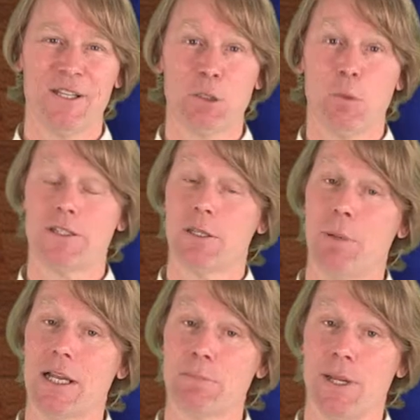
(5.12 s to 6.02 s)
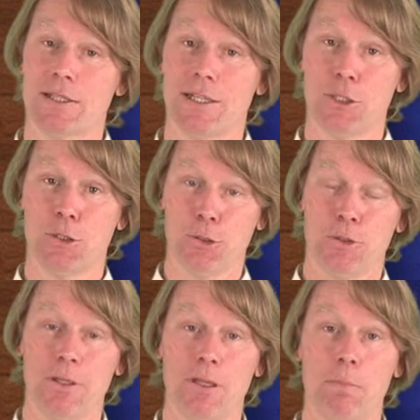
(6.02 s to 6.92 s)
So what's the plus plus
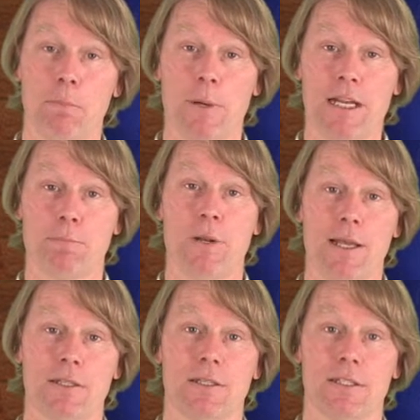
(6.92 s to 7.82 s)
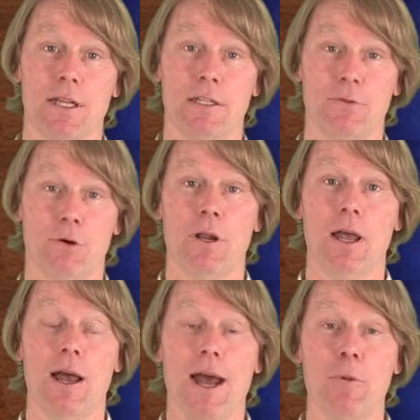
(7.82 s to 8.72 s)
attitude? Plus plus stands for
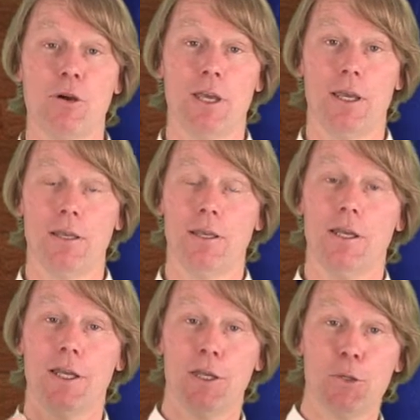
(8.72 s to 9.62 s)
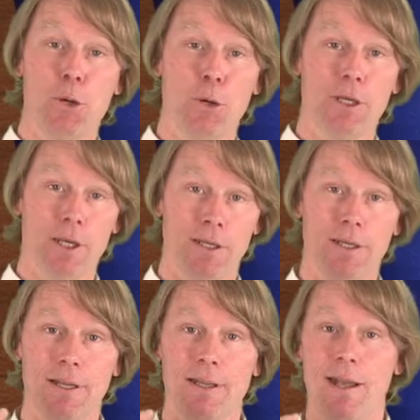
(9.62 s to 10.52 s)
I'm okay, you're okay.
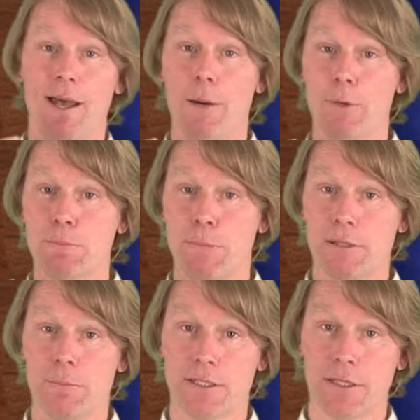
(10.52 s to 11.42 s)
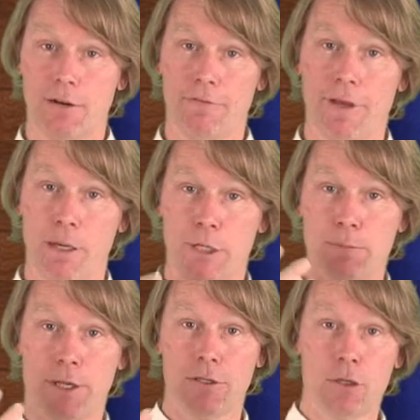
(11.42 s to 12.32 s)
I respect myself, I
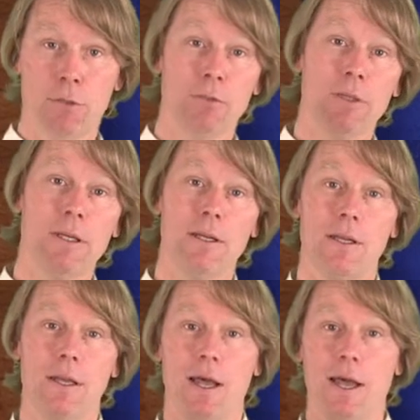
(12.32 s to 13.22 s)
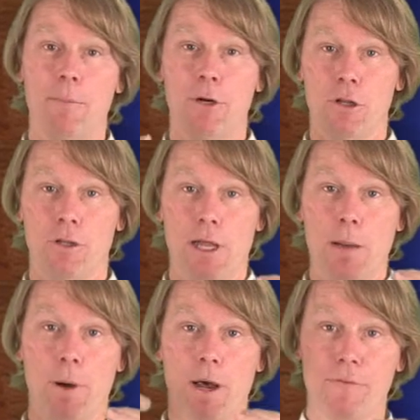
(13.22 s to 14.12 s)
respect you. I'm not
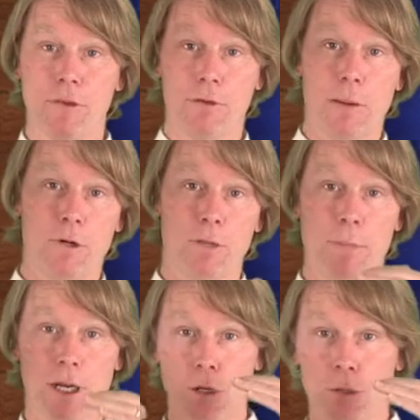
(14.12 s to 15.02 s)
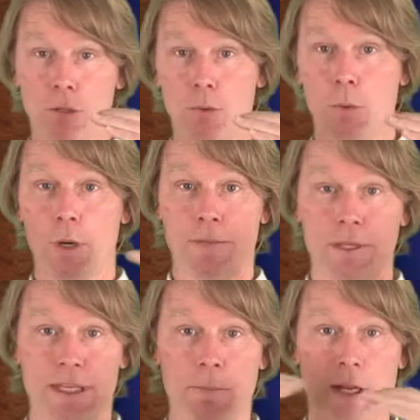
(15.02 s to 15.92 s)
above you, I'm not below you, we are the
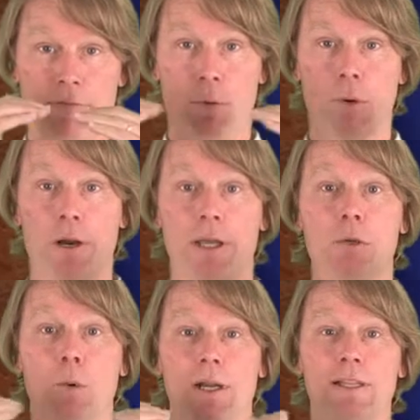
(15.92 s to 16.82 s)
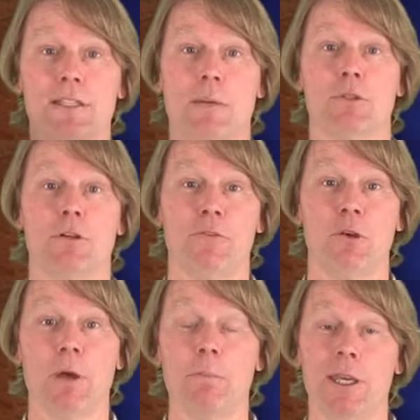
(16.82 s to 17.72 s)
same level. We are equal in terms of
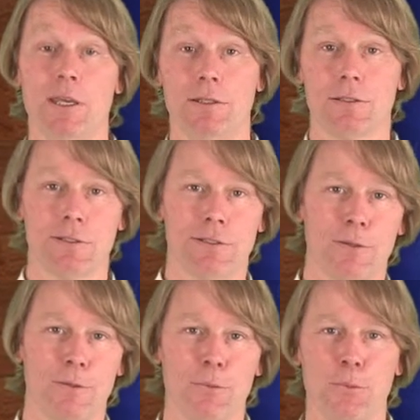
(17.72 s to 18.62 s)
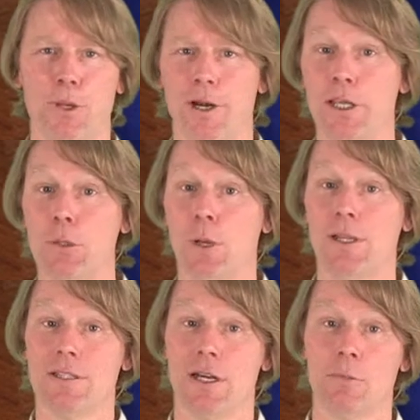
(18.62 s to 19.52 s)
human beings. We are equal
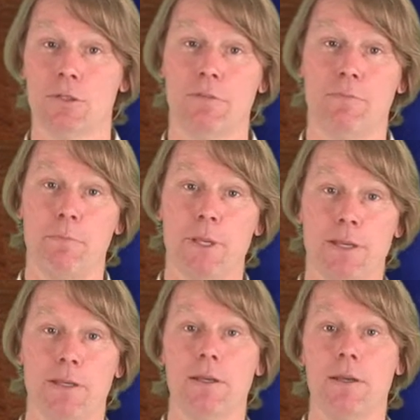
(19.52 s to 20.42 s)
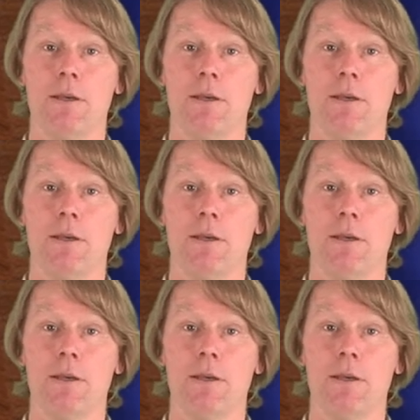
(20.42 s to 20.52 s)
in terms of being